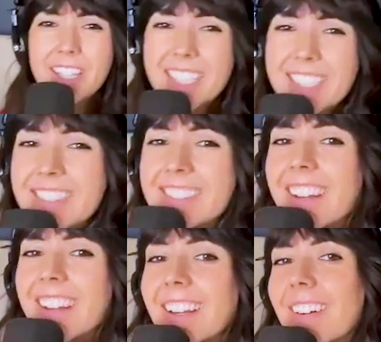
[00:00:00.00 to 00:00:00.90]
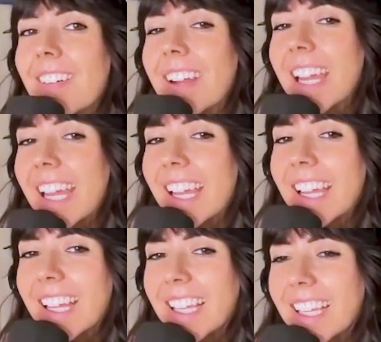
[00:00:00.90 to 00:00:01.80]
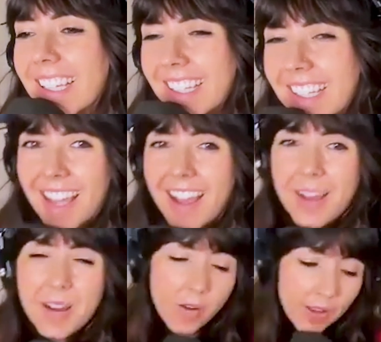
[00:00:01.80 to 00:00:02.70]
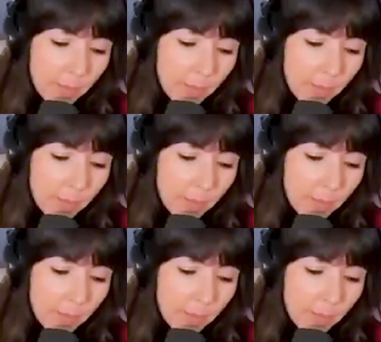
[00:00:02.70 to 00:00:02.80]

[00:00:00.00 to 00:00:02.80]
is too dark. Okay. Okay,